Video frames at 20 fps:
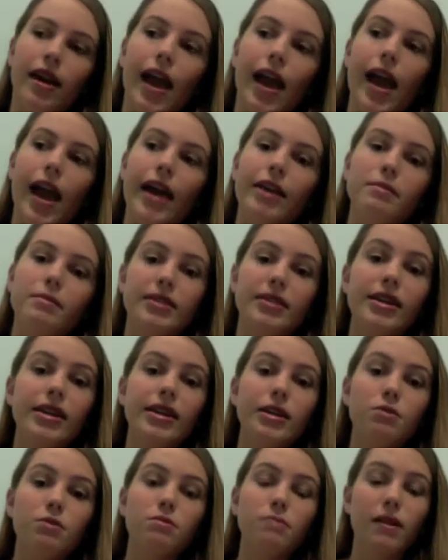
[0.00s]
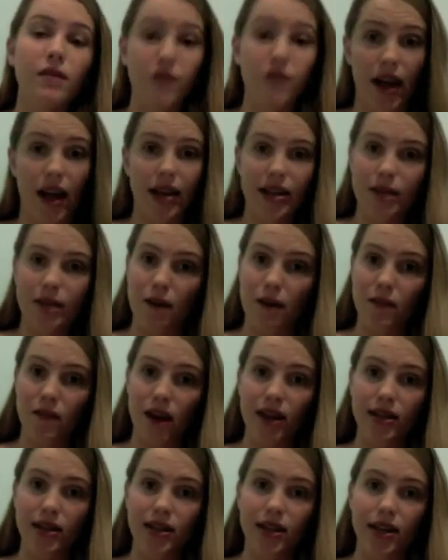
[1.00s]
and I'm standing with my friend, and my
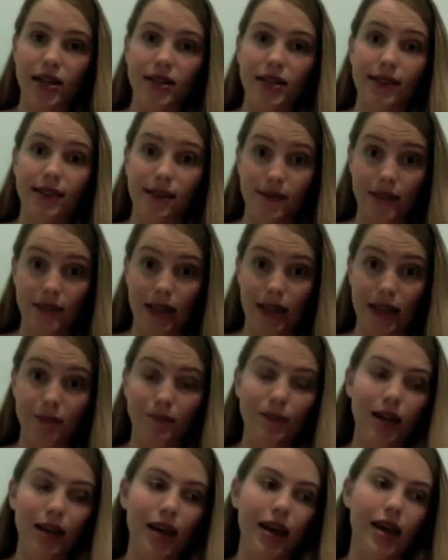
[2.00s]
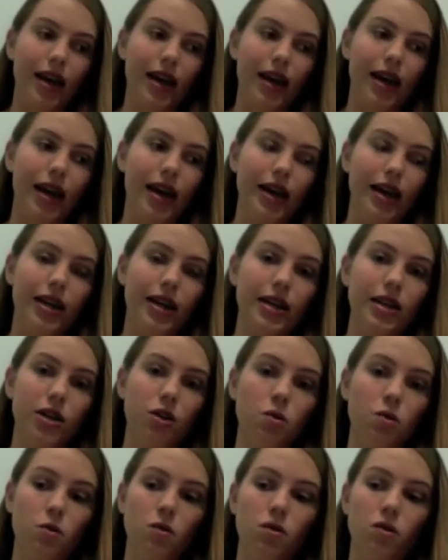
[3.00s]
friend is 17, and
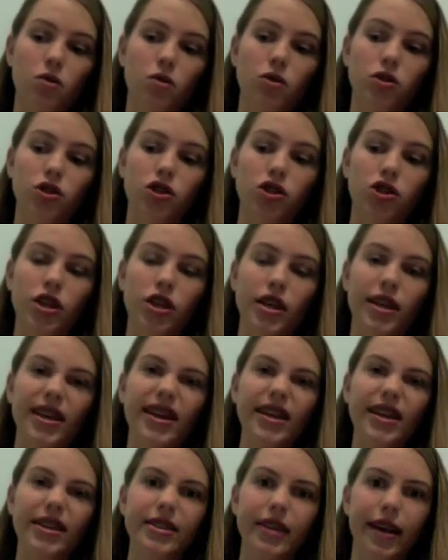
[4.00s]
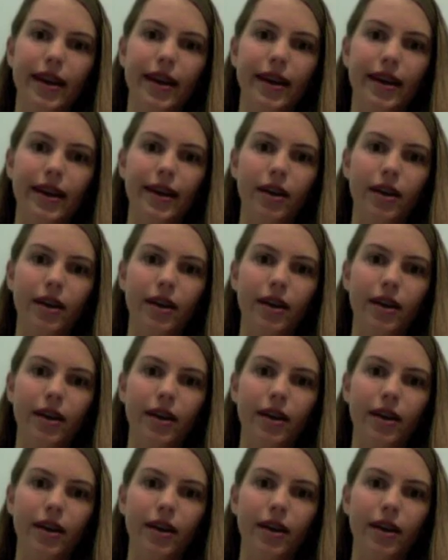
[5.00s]
she's a